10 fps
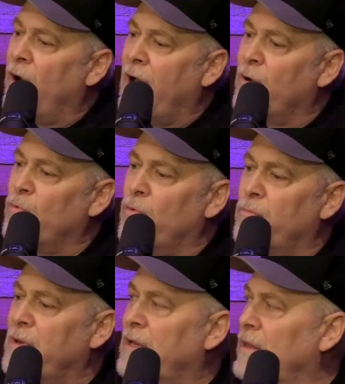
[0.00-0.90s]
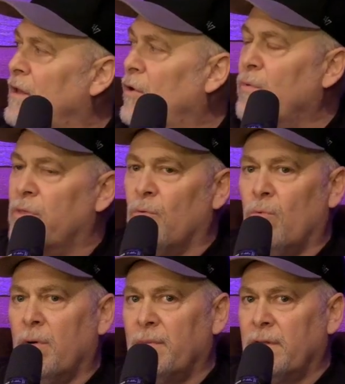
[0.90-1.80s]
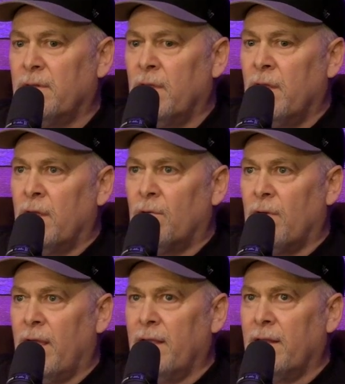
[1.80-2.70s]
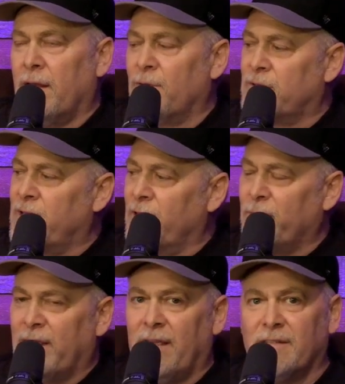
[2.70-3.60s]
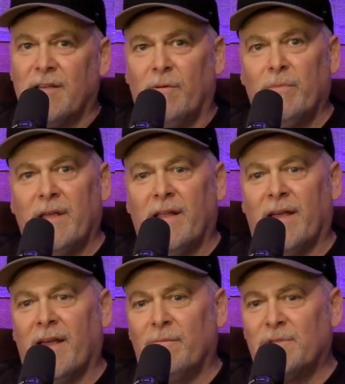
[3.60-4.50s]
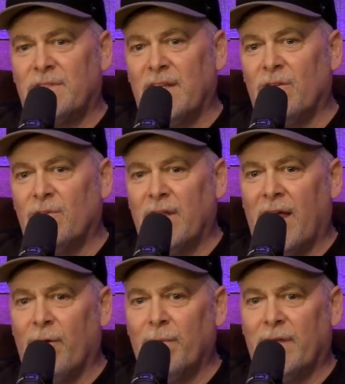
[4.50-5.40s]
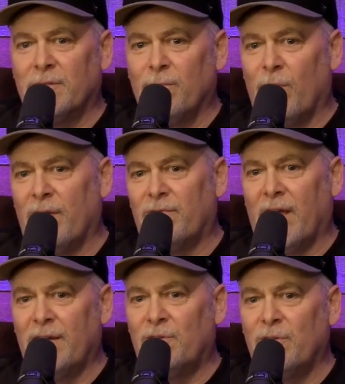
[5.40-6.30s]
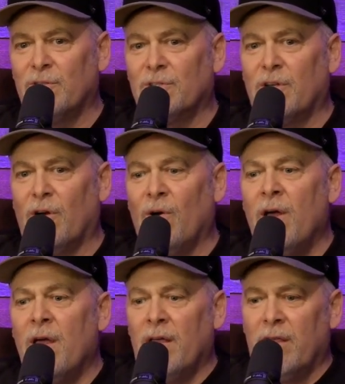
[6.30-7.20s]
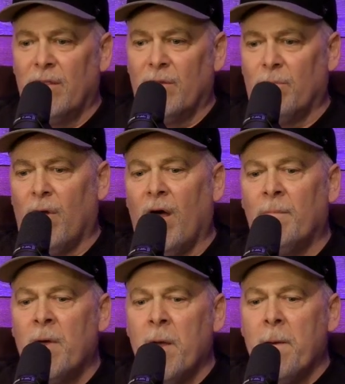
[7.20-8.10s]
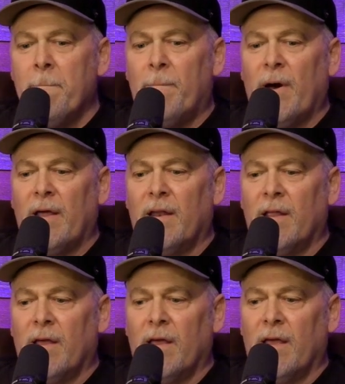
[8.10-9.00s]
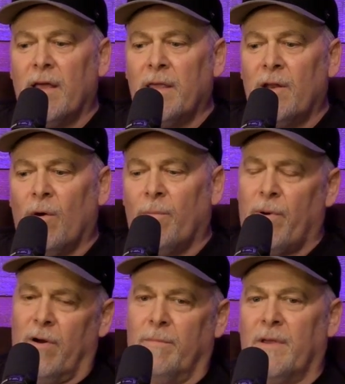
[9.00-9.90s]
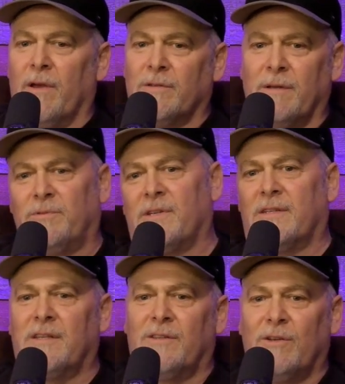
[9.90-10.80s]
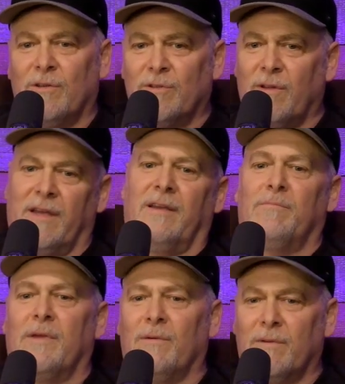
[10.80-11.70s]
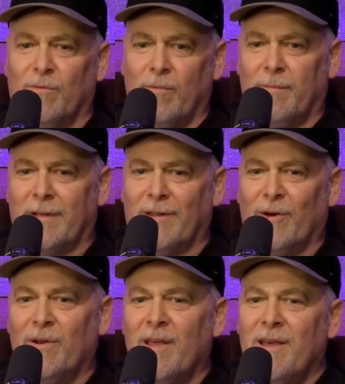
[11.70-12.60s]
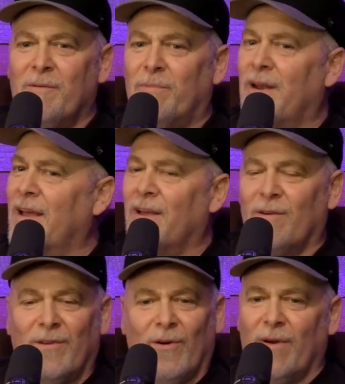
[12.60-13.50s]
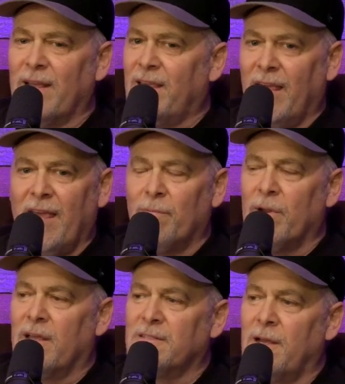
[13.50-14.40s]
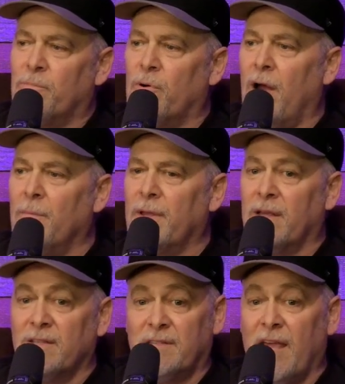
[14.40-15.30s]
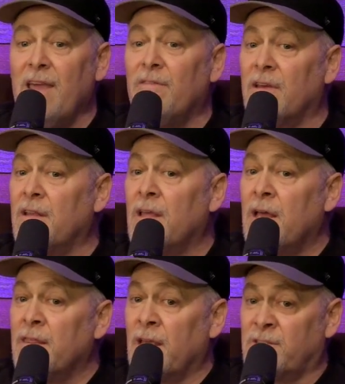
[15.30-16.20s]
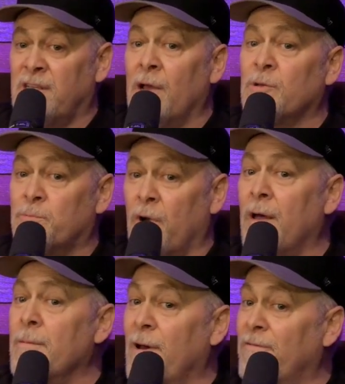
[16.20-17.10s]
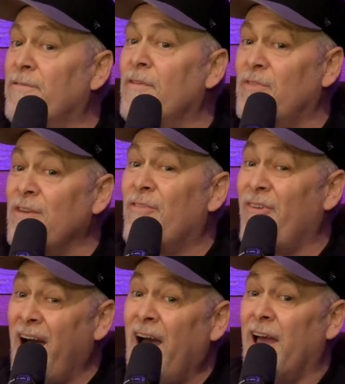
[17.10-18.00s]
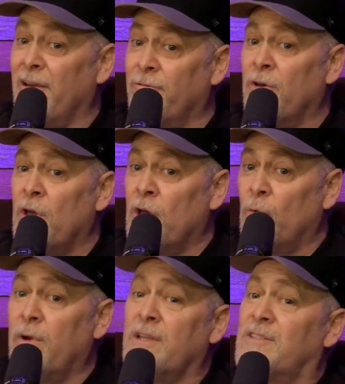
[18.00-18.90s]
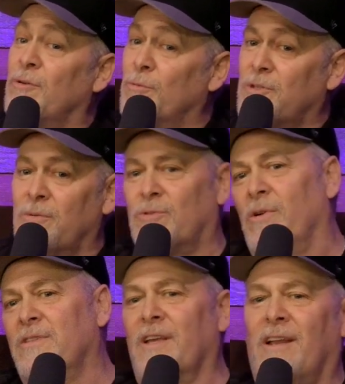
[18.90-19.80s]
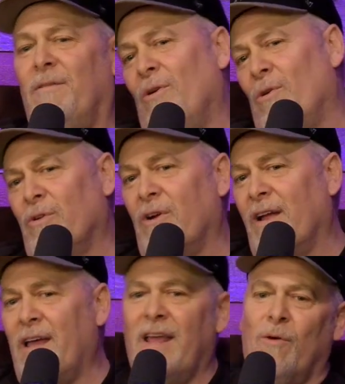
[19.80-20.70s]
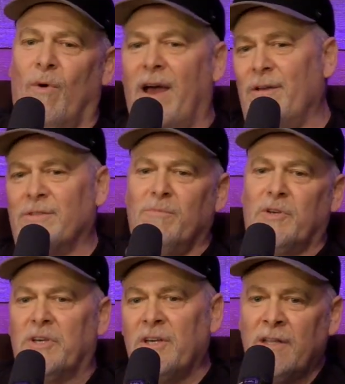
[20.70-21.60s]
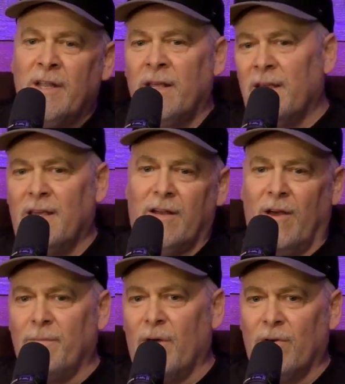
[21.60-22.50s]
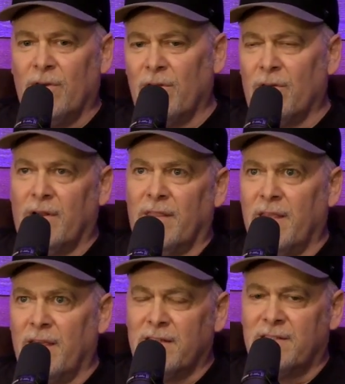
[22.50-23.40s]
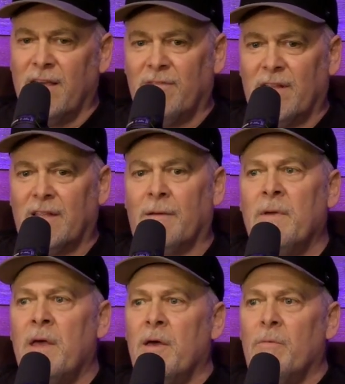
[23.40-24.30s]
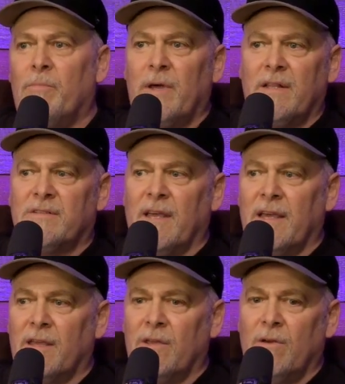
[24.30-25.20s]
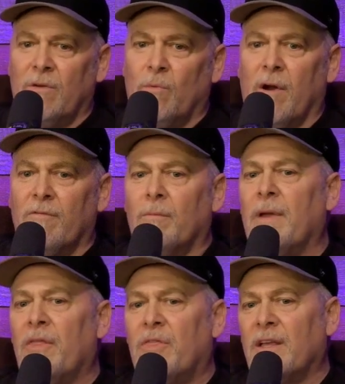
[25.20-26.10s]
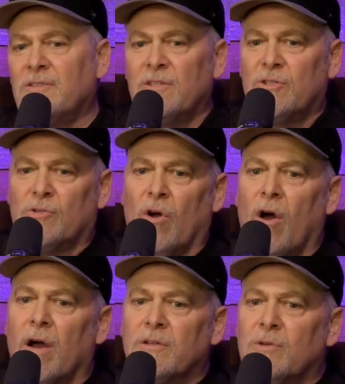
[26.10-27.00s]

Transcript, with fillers: I won't meet alone with a woman, right? And I was telling my kids humbly, like, I'm single now because my wife died 2 years ago, their mom. But, you know, a part of me goes, I'm 62 years old. I can meet with a woman alone. But I go, no, I can't, because because David, so they say, was probably about 55 when he's suing Bathsheba. So he's thinking, I'm older. I got 8 wives. I'm good. You know, I'm all good. Or I think he had 7 at the time. But it's like wherever a man thinks he's strong.